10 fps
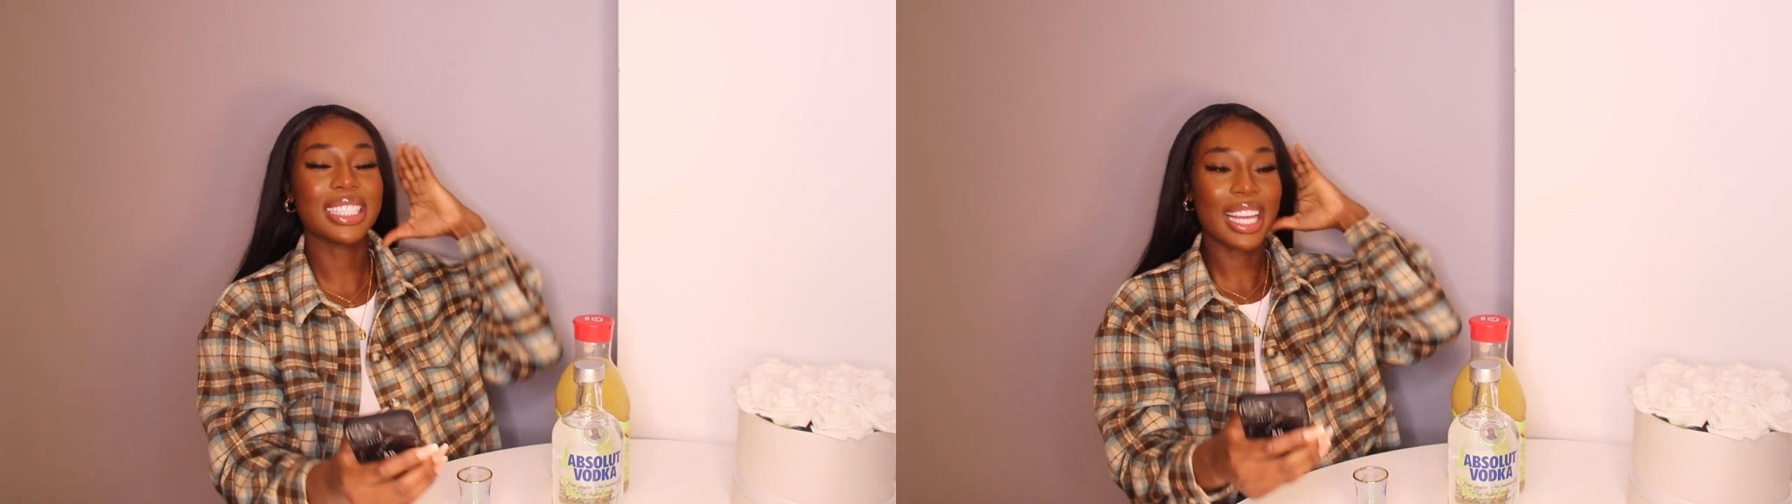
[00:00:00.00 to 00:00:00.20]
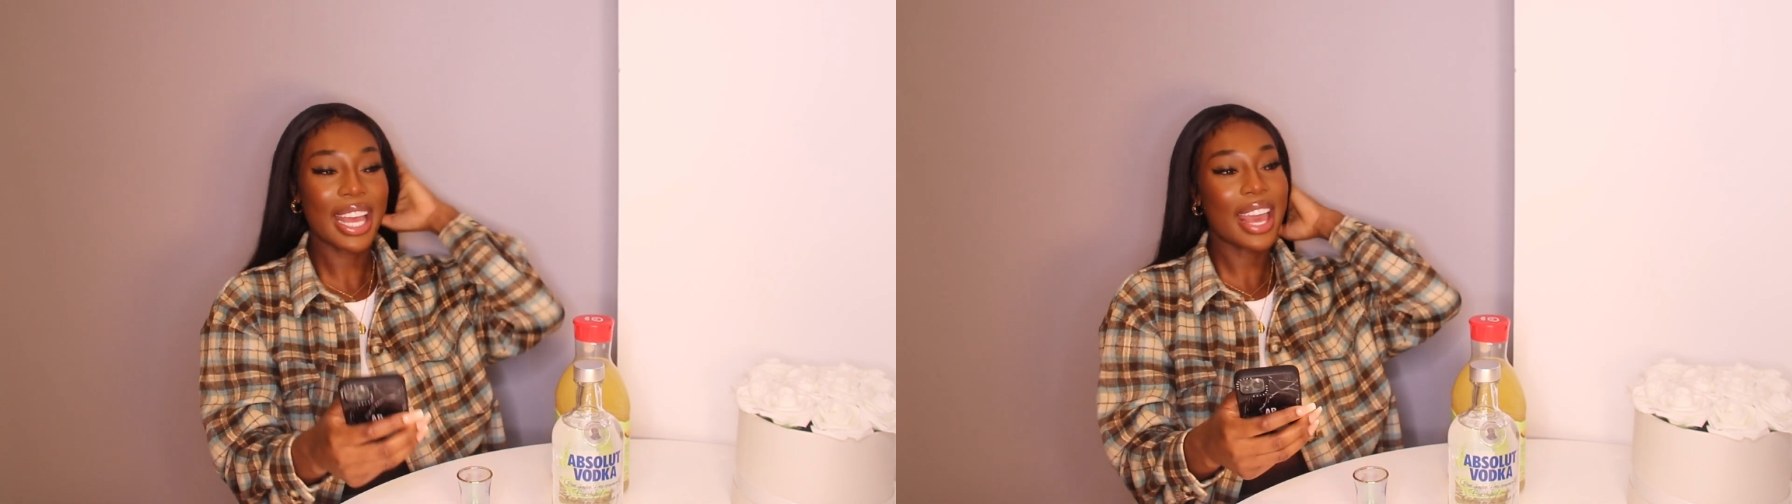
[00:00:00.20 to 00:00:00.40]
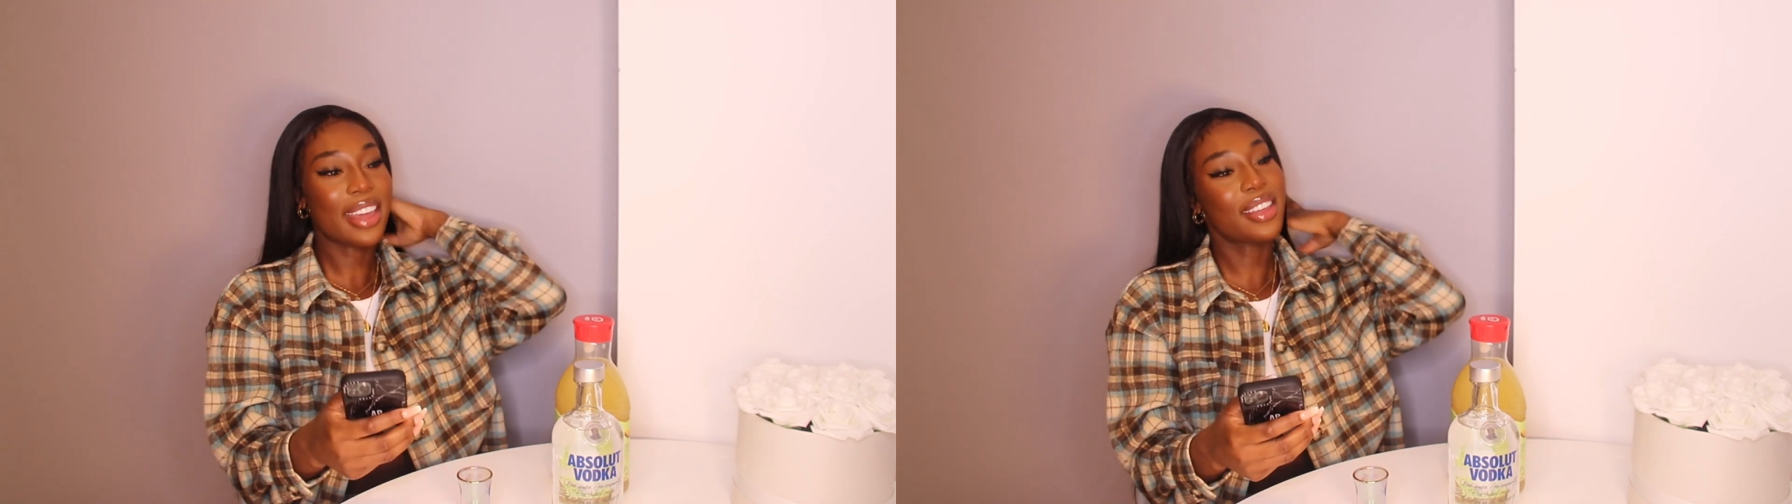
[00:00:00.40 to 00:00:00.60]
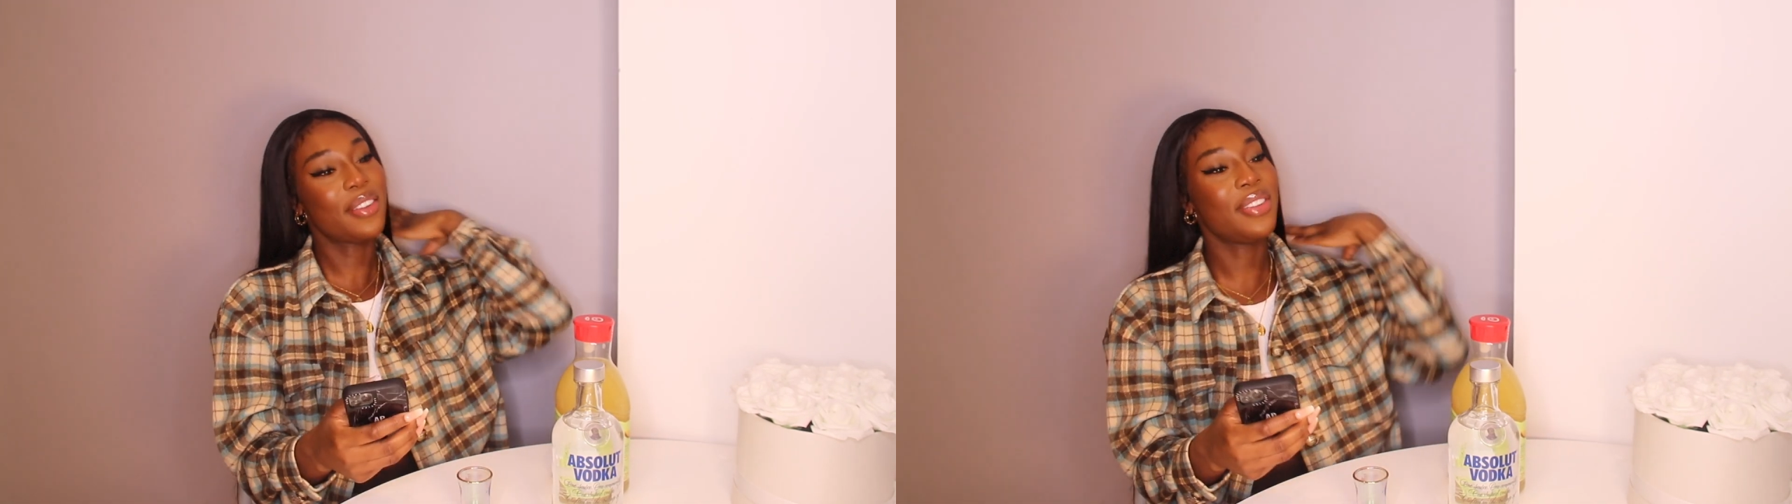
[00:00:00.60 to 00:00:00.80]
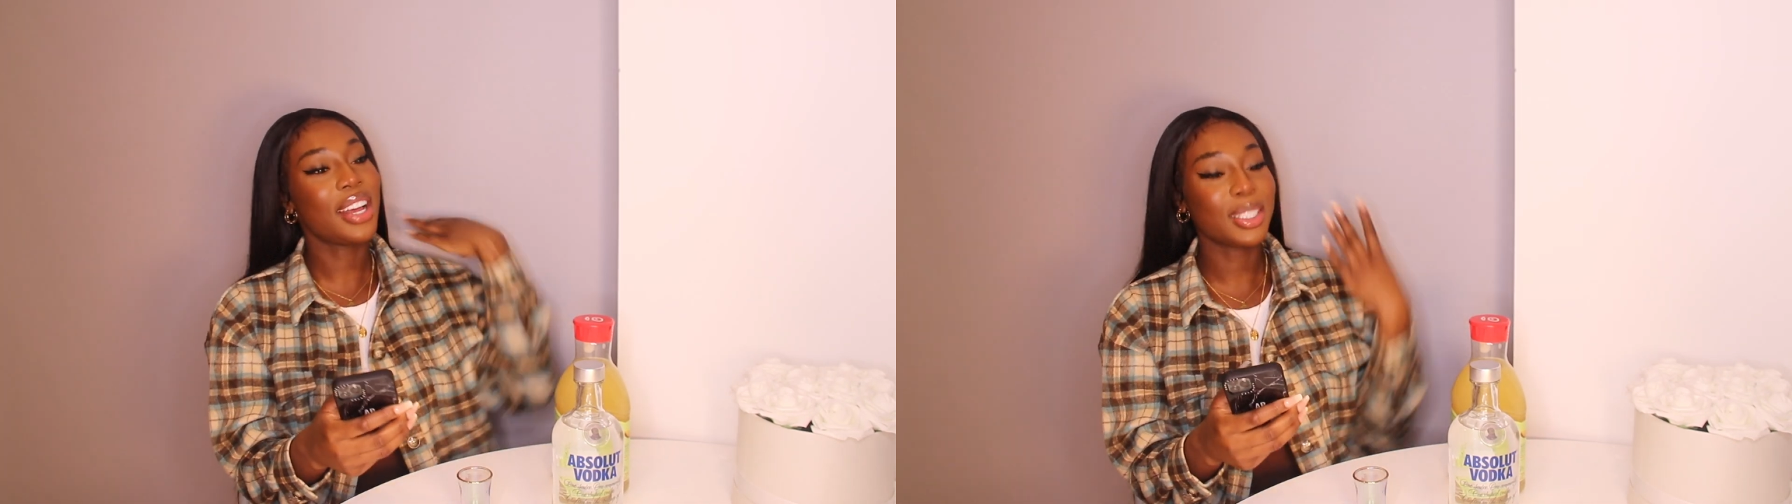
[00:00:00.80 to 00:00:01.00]
Okay, the
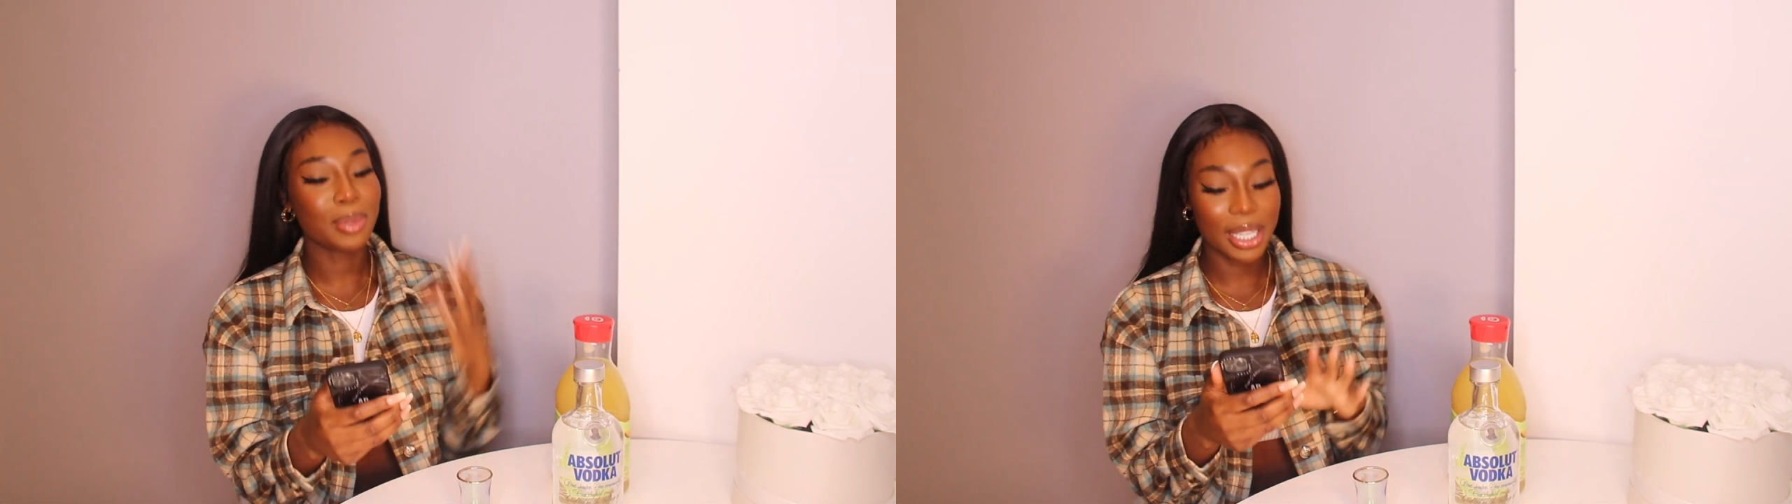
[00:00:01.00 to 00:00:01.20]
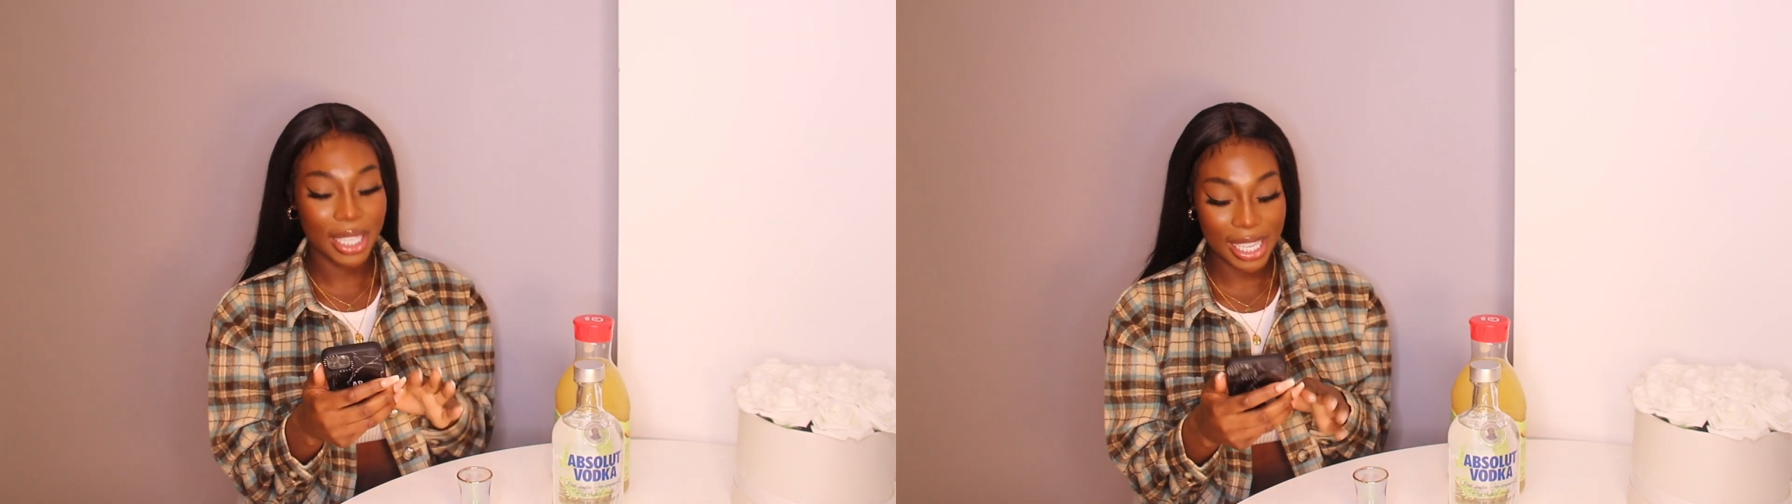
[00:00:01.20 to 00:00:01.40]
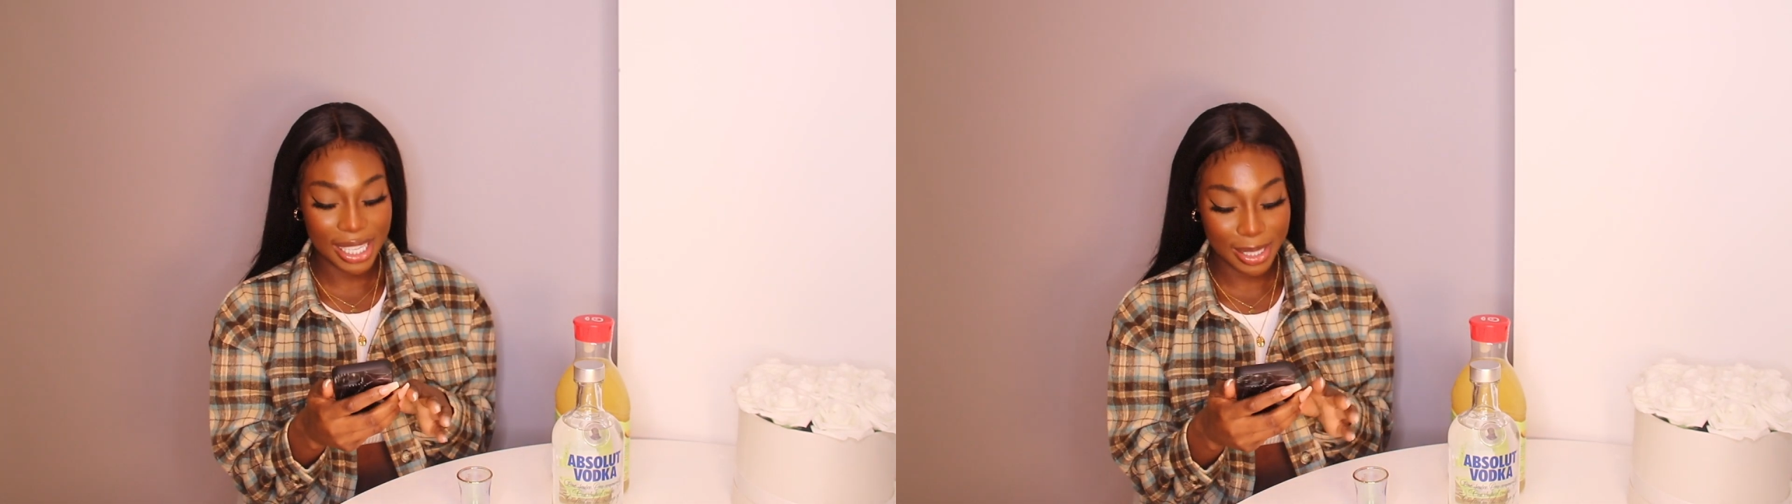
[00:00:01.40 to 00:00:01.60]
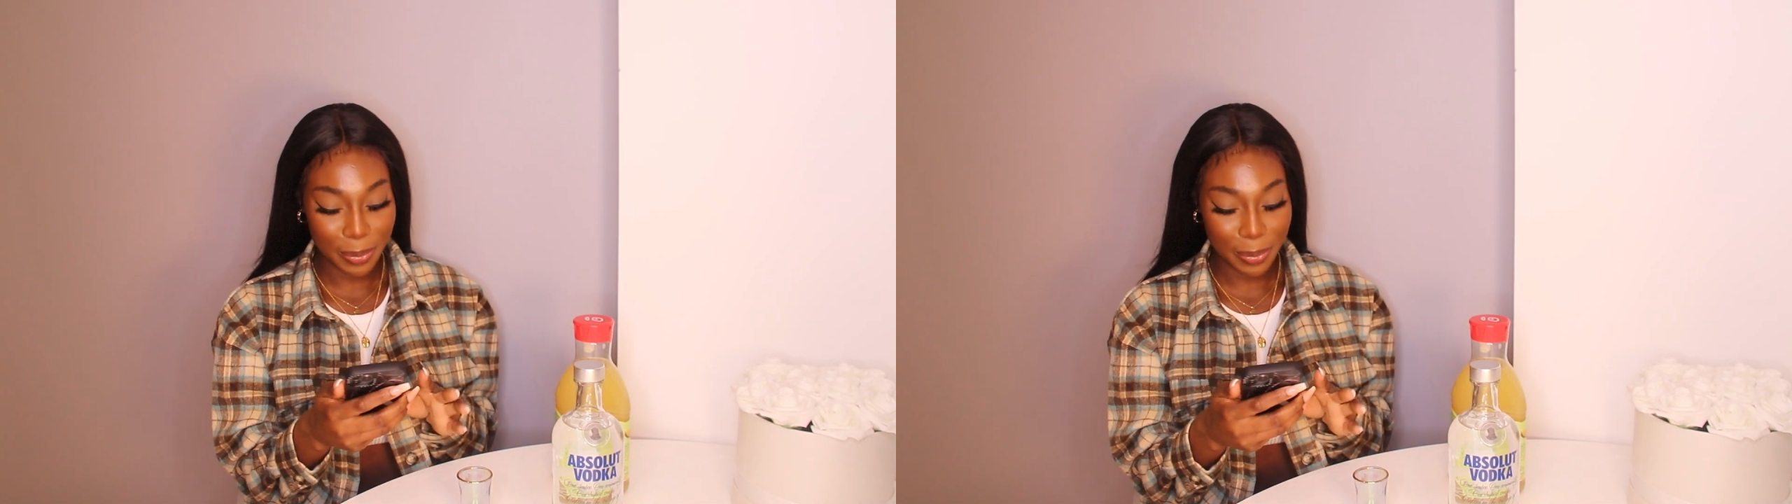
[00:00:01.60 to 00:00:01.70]
first one is,